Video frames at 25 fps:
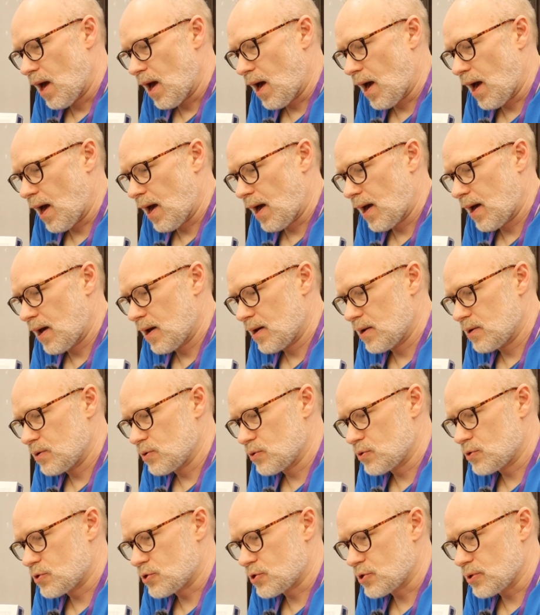
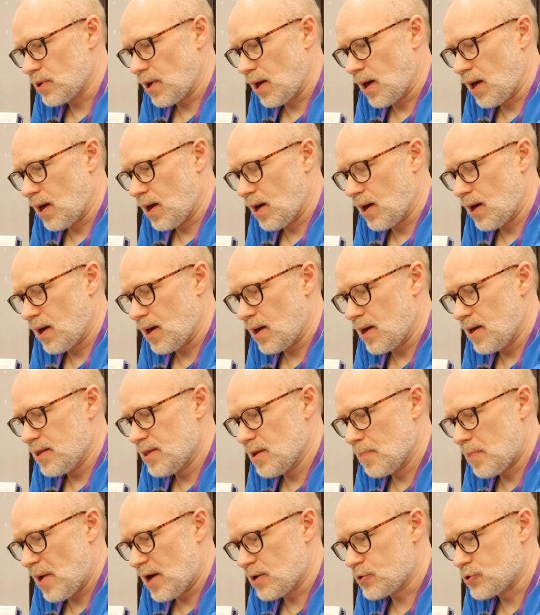And
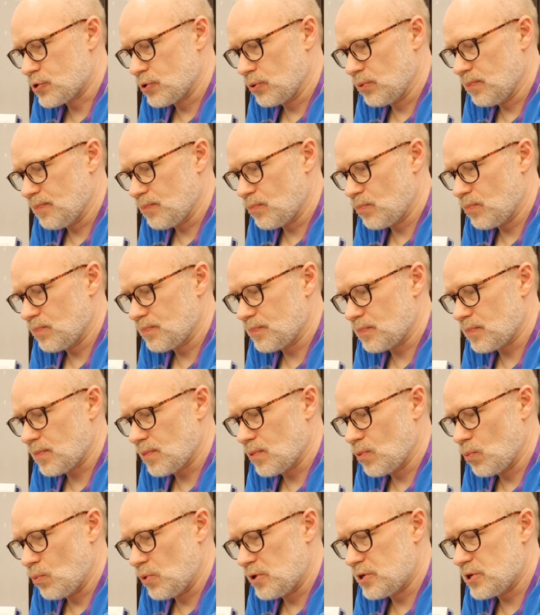in the battle,
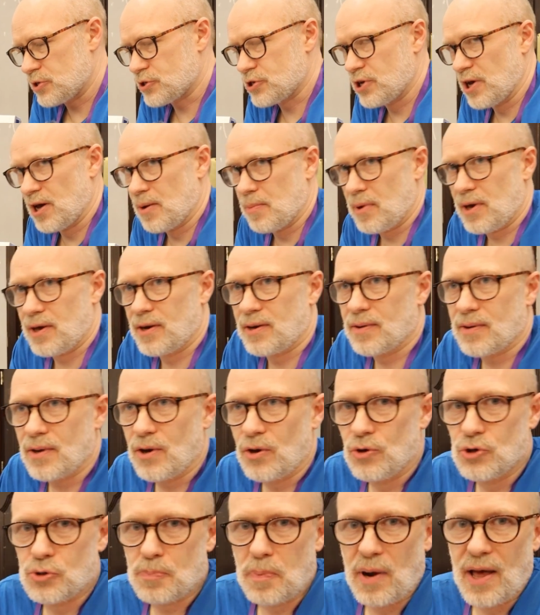we determine
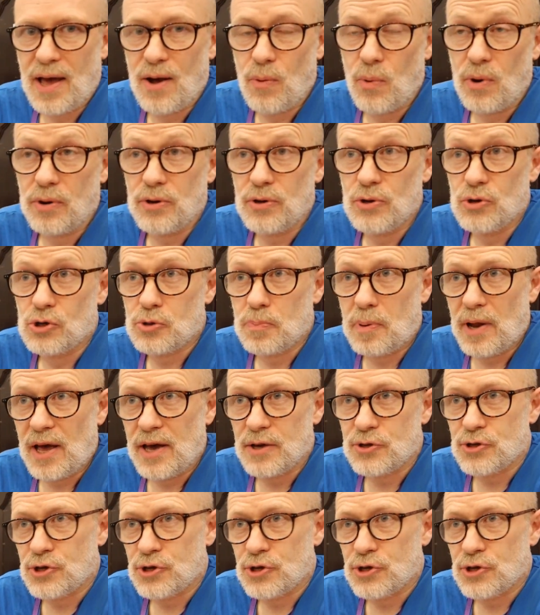who's player 1, who's player